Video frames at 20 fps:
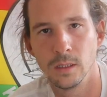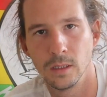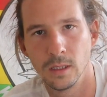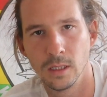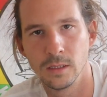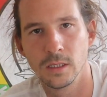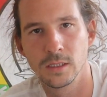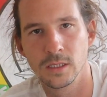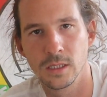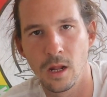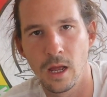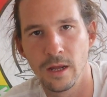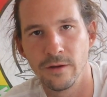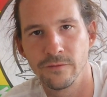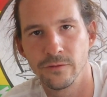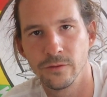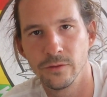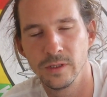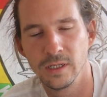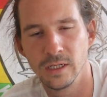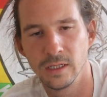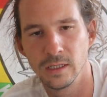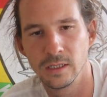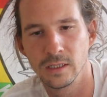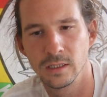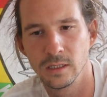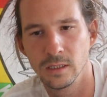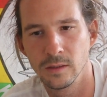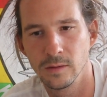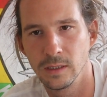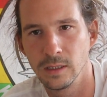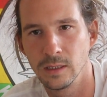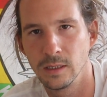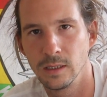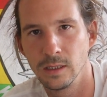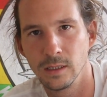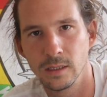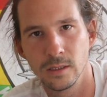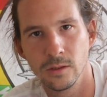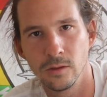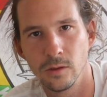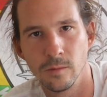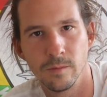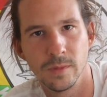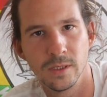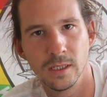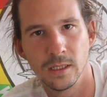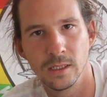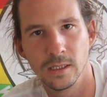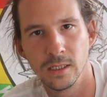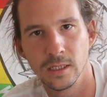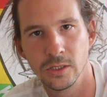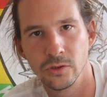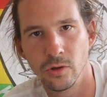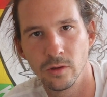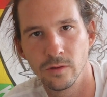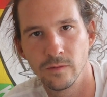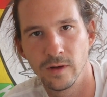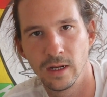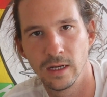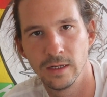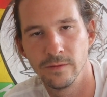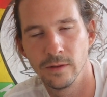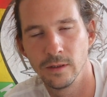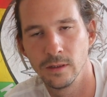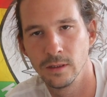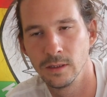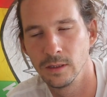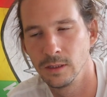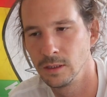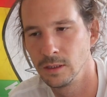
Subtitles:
There's a slight fruitiness to it, it's not a particularly strong flavour.